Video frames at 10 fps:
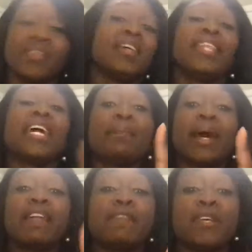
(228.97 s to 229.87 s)
Think about
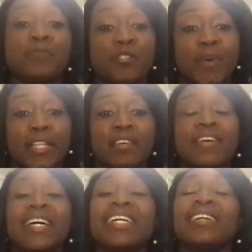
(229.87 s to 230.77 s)
it from this perspective.
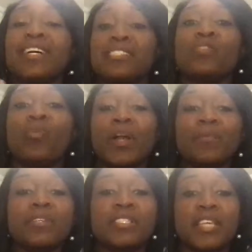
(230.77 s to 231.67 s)
Less than
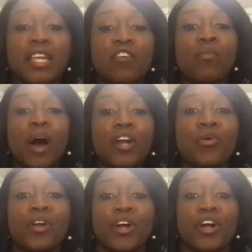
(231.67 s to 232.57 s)
1% of water
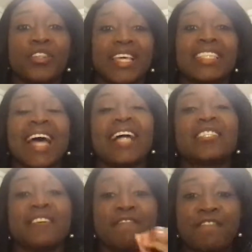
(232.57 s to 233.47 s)
on Earth is
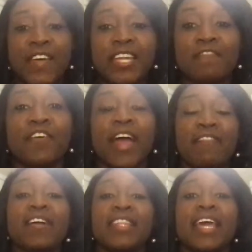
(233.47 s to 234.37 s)
actually fit for
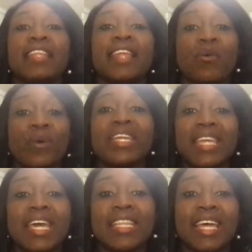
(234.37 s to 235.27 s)
everything that we
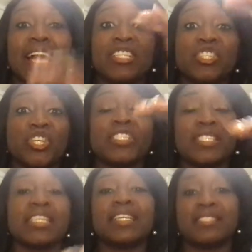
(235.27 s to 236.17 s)
need that I
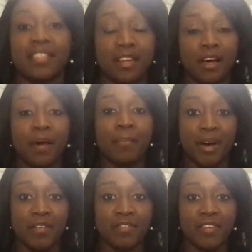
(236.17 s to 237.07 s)
just listed
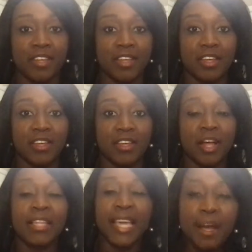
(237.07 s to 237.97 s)
above.
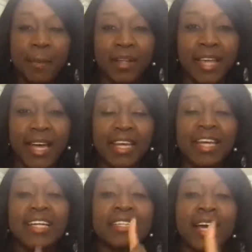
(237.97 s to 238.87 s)
Think about that.
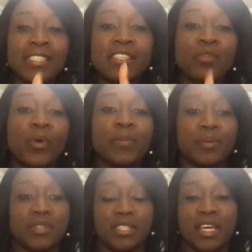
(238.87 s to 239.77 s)
Less than
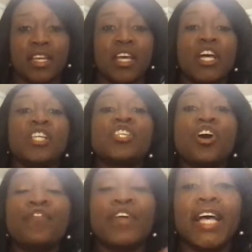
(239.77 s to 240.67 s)
1%.
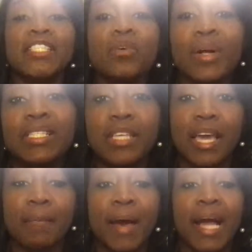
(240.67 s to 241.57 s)
So Vanessa, what's the
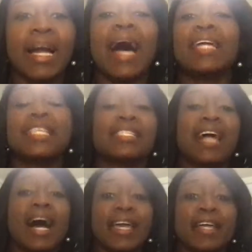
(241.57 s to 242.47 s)
impact? How does this
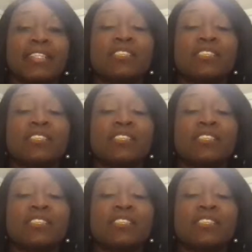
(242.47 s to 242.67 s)
tie into